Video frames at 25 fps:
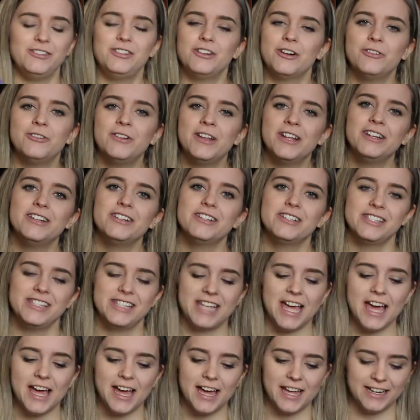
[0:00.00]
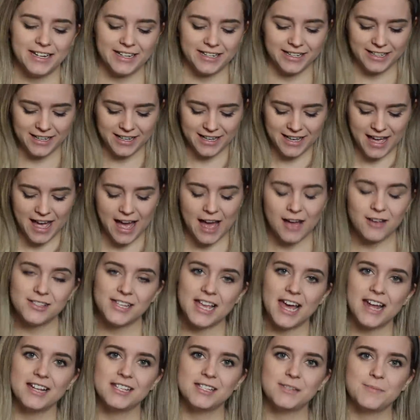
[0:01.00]
You don't understand how
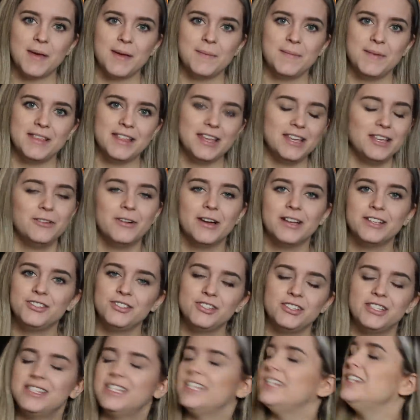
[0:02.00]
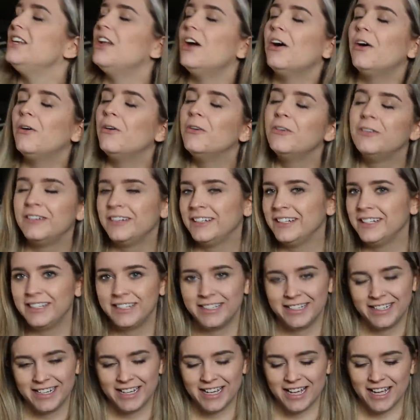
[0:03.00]
sad it's made me that you guys just didn't know.
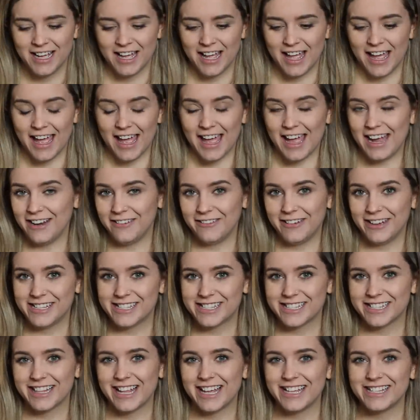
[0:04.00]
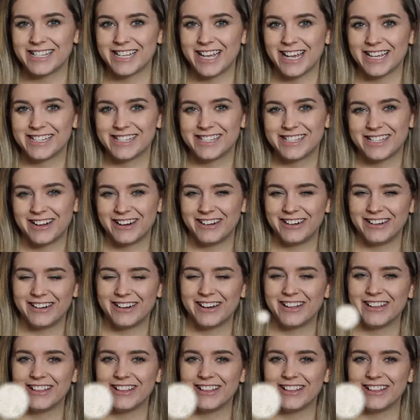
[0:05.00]
Anyways, let's get started